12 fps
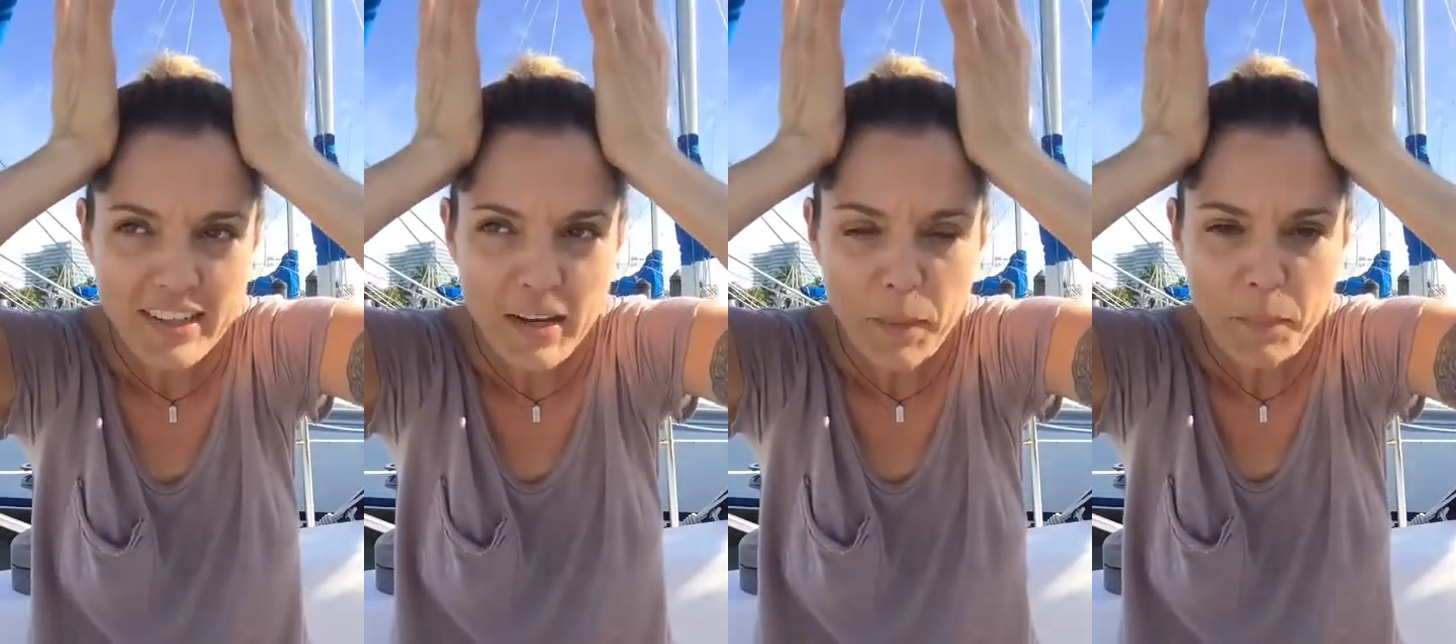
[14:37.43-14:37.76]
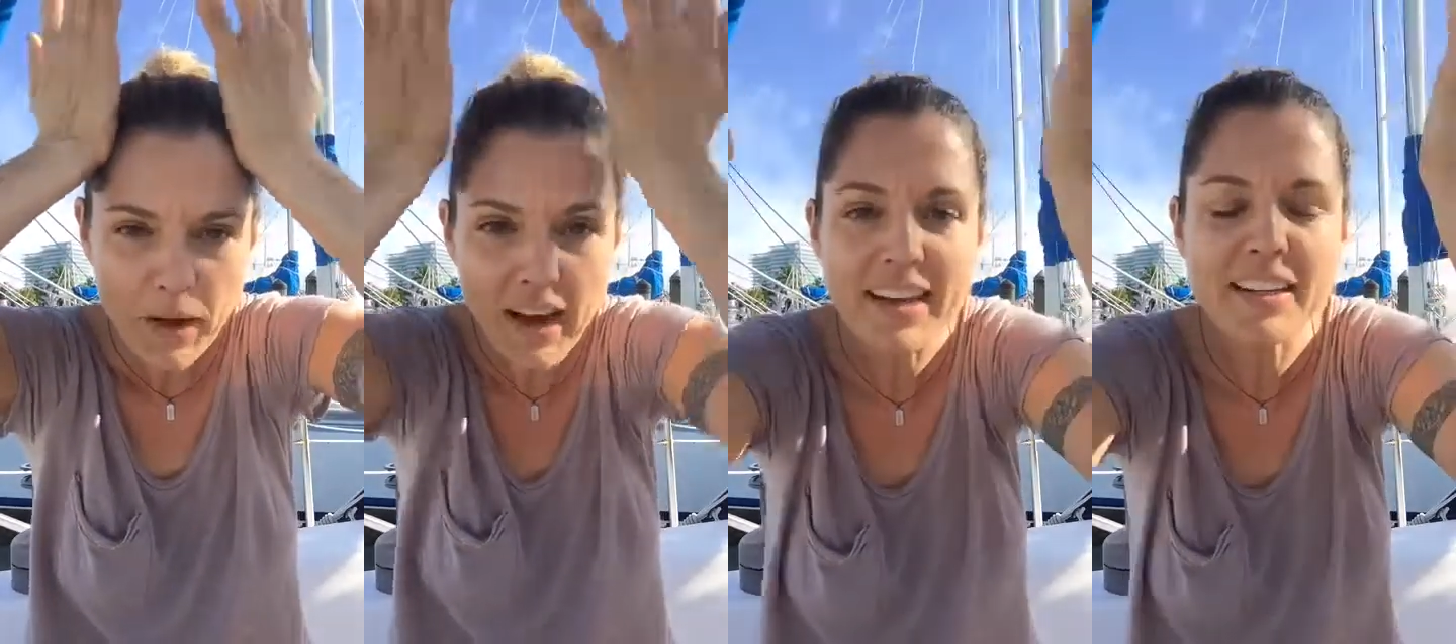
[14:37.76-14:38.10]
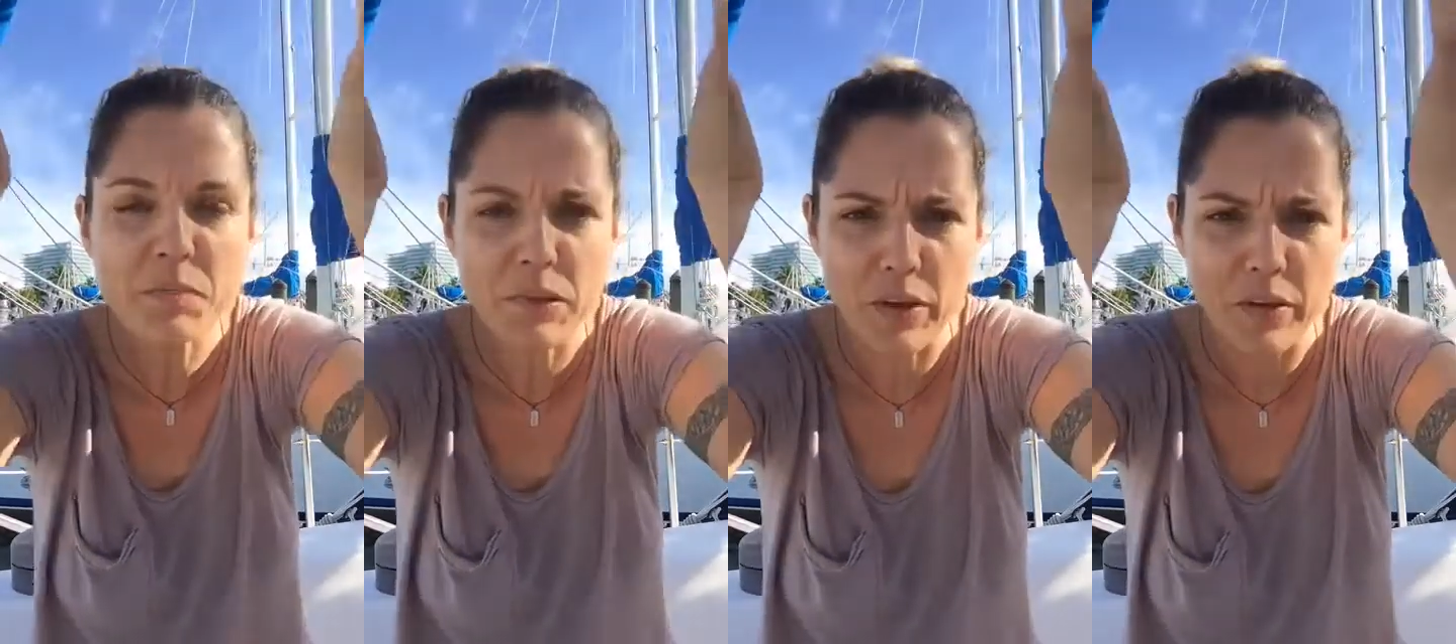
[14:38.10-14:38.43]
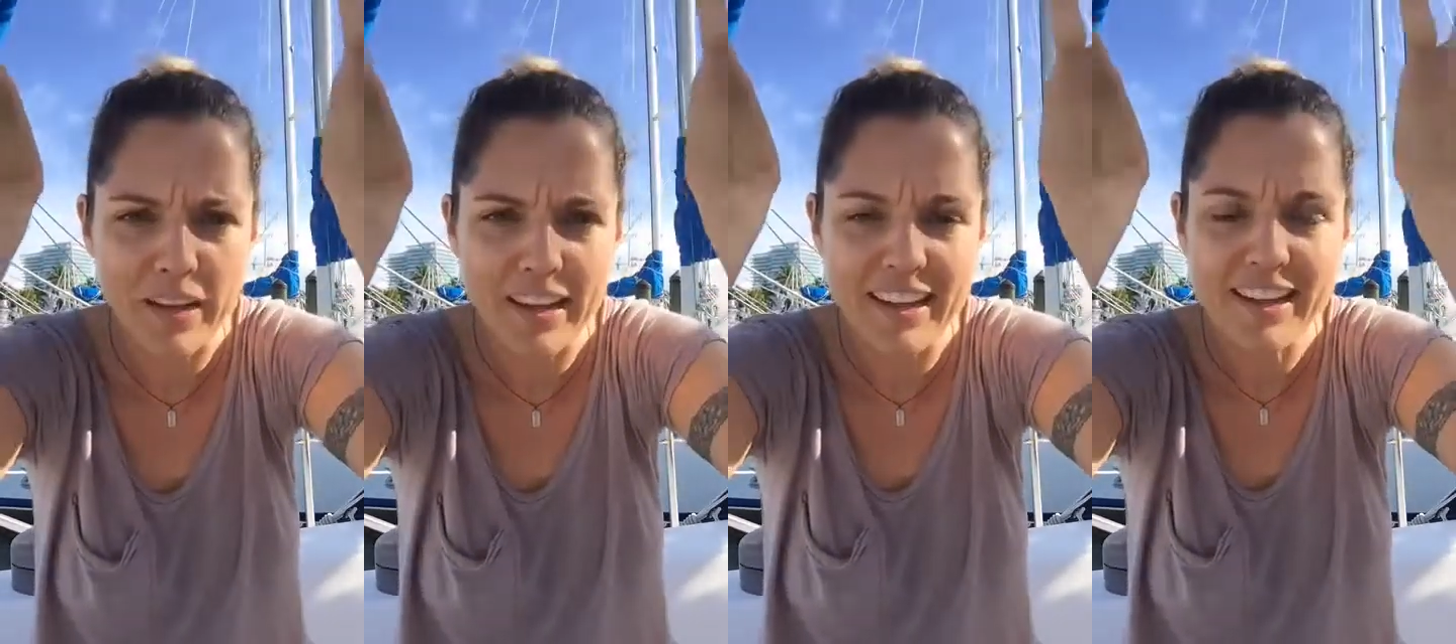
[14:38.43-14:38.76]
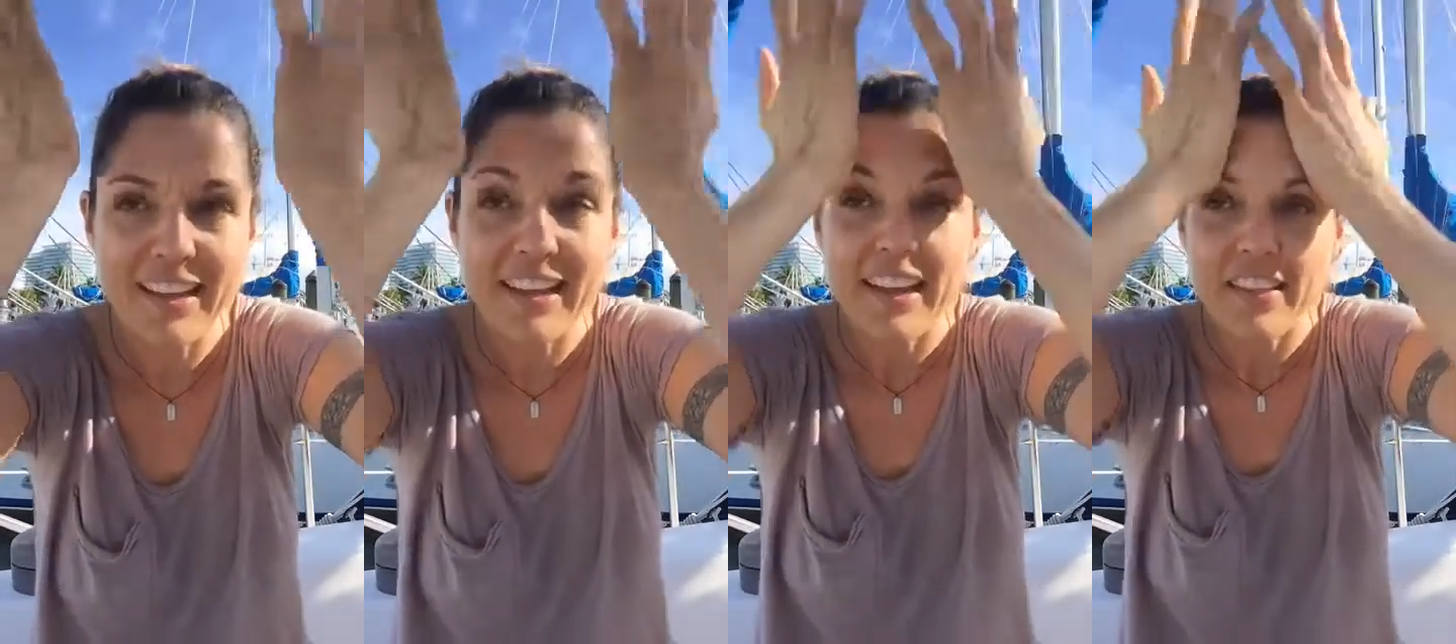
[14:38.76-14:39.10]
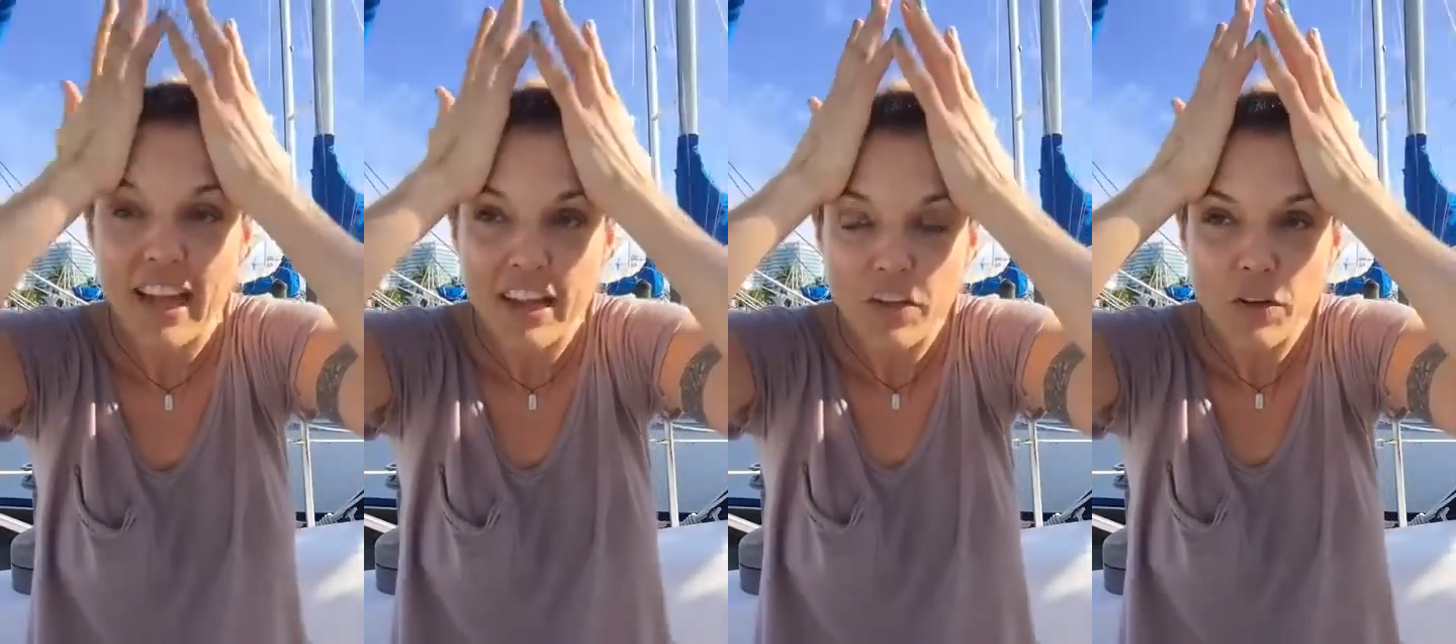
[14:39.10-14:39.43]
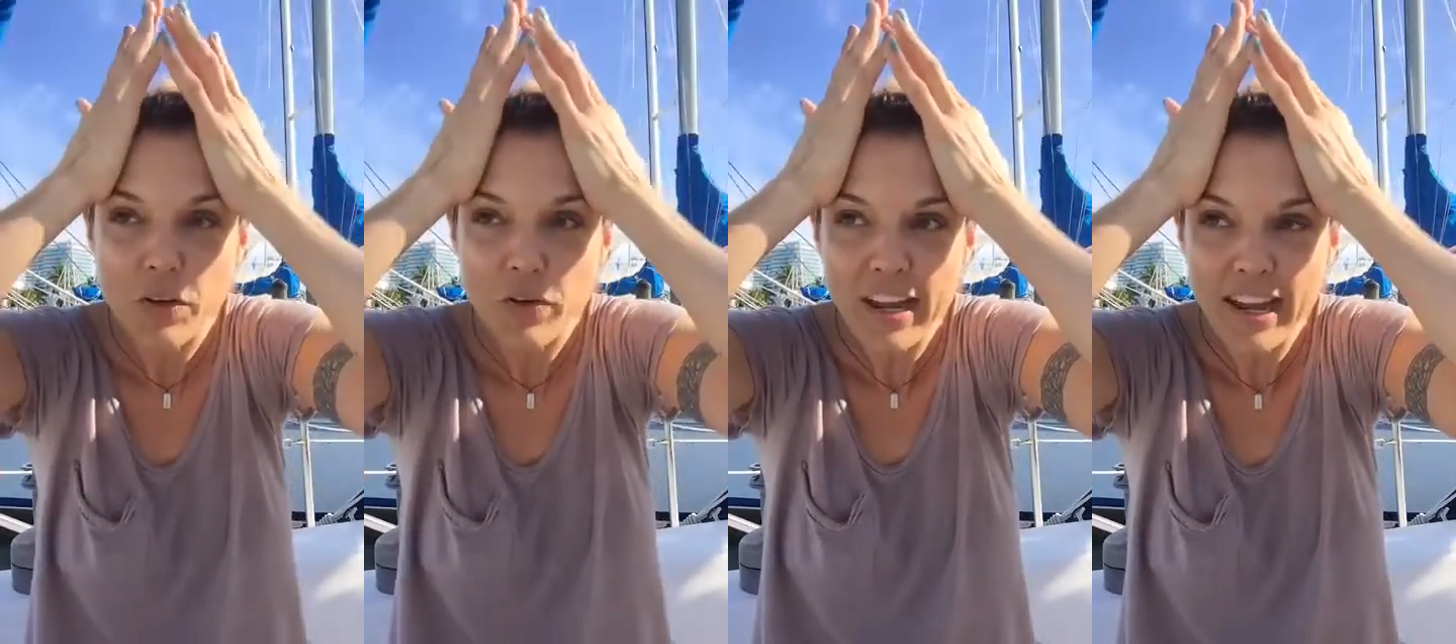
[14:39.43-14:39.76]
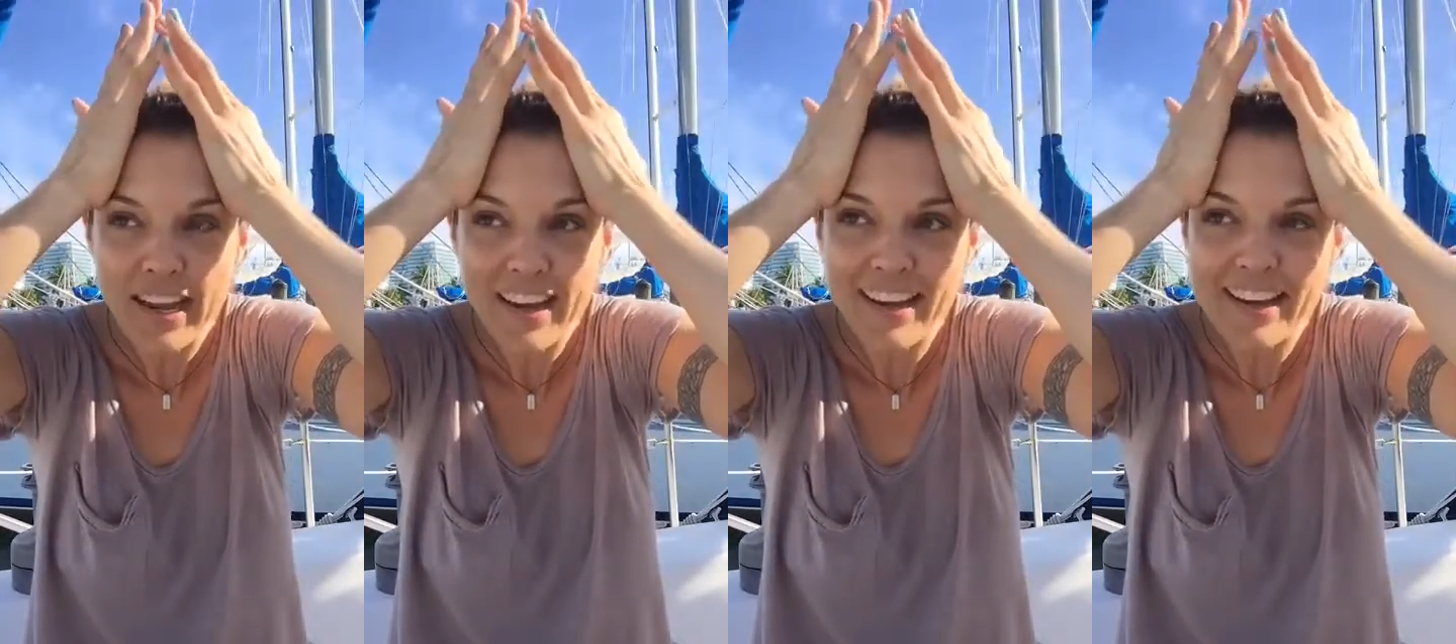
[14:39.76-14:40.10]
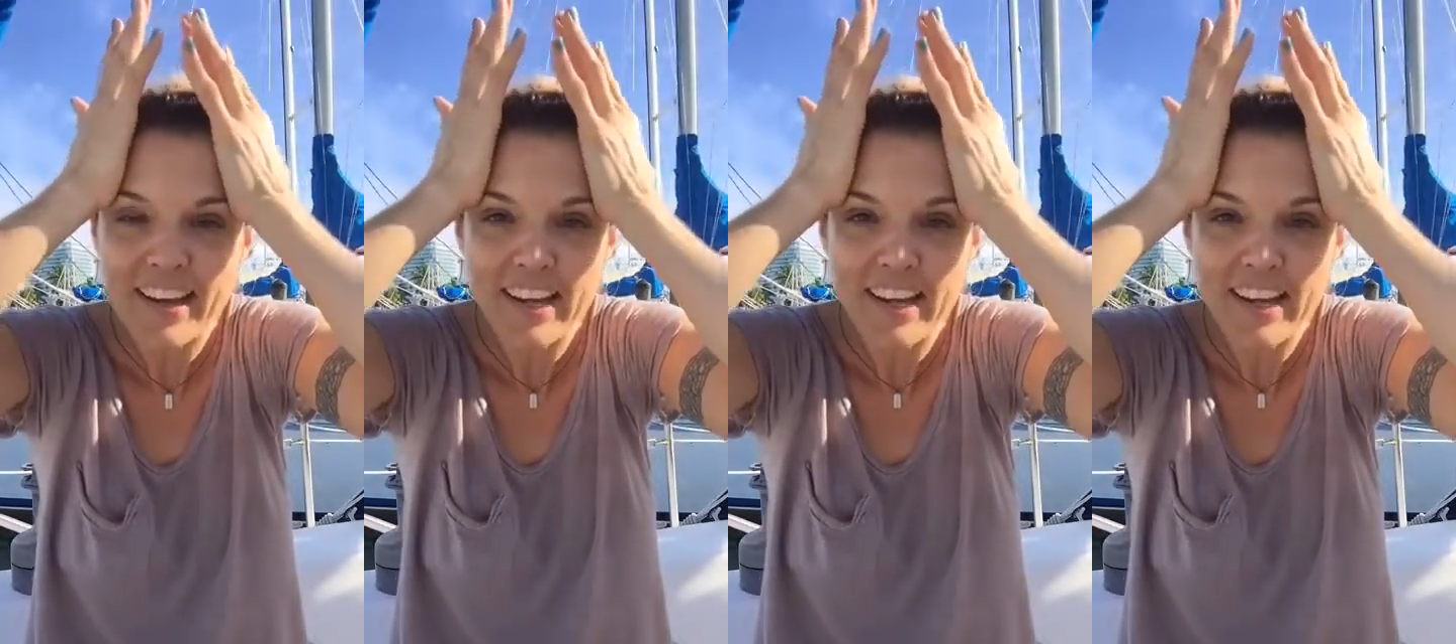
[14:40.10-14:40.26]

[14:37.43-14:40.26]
mind-blowing that you can